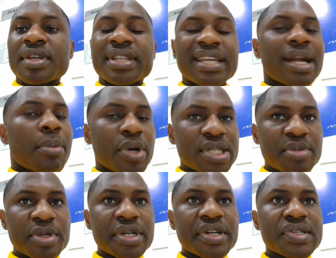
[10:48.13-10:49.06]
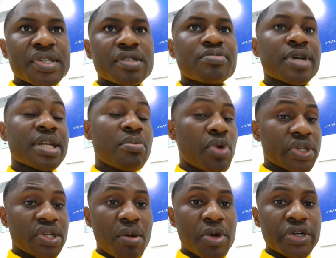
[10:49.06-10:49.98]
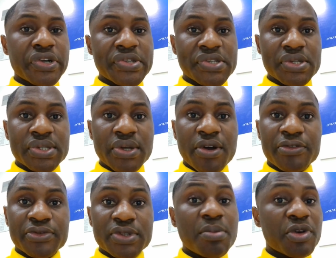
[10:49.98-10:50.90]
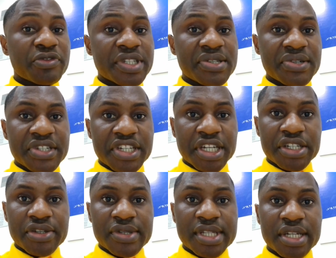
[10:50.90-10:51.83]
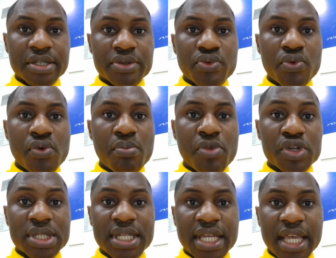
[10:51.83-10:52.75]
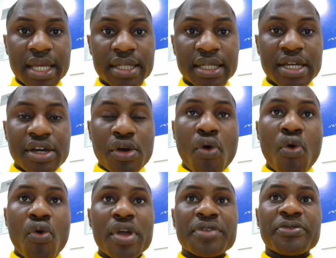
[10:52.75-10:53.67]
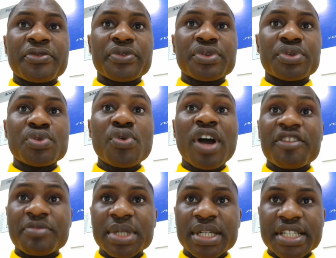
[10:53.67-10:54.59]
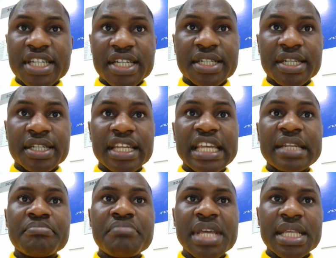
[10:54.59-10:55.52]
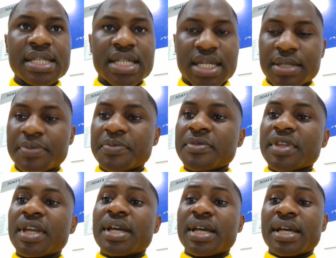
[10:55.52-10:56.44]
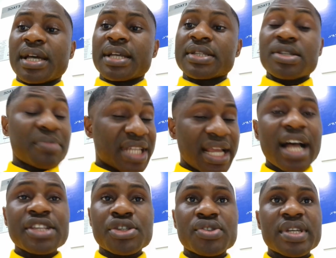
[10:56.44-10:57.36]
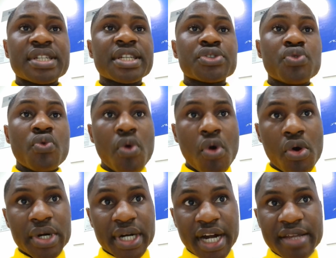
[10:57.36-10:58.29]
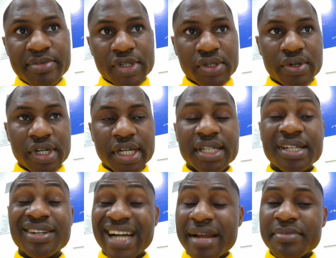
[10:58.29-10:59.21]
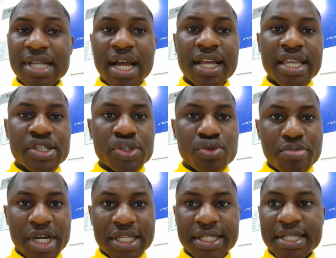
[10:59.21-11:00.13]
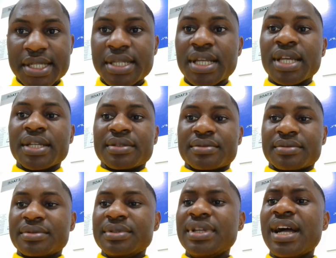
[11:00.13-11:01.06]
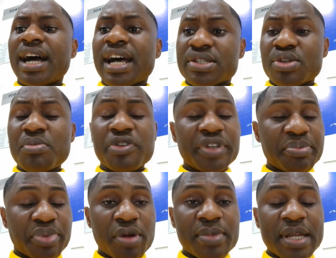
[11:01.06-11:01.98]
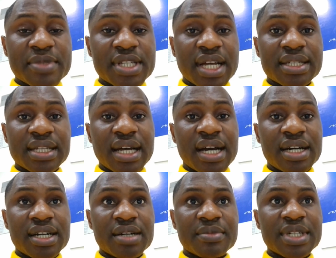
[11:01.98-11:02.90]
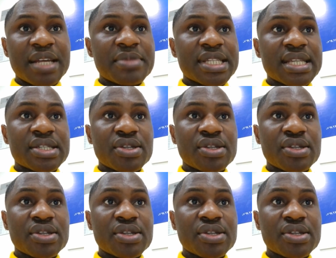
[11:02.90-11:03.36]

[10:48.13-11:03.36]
there are possible reasons, but the most common reasons of some of these rejections that you will mostly get, or if you have been rejected, it means that something associated to war crimes, all right, crimes against humanity, are some of the problems that, um, let me say,